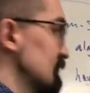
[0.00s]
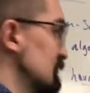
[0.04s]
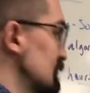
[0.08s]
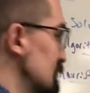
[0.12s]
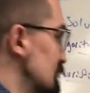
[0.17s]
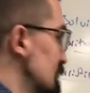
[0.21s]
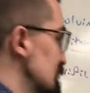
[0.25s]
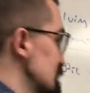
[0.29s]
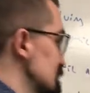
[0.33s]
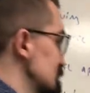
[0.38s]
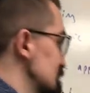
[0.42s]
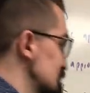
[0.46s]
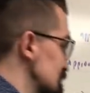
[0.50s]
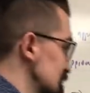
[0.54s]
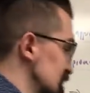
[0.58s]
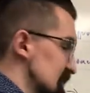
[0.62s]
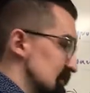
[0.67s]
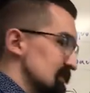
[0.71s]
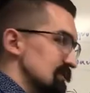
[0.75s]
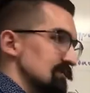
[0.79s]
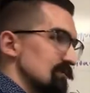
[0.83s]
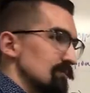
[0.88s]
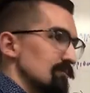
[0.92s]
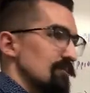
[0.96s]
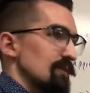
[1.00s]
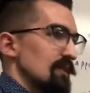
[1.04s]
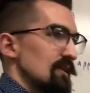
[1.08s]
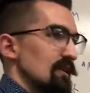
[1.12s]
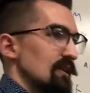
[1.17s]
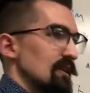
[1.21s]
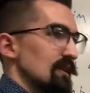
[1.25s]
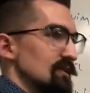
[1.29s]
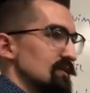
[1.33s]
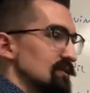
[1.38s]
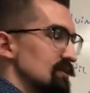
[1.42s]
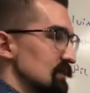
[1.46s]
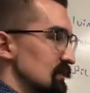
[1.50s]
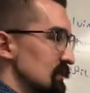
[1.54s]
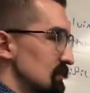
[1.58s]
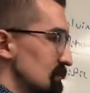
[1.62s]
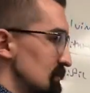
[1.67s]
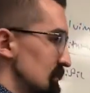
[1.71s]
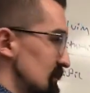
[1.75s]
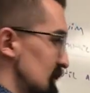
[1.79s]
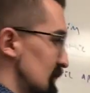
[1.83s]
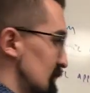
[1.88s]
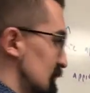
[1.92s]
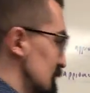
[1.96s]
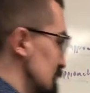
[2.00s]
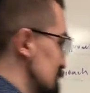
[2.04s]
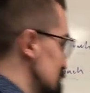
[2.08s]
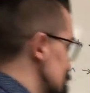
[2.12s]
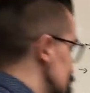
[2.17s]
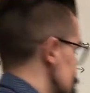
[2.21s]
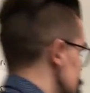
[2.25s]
and then six would be the S, and then be another S for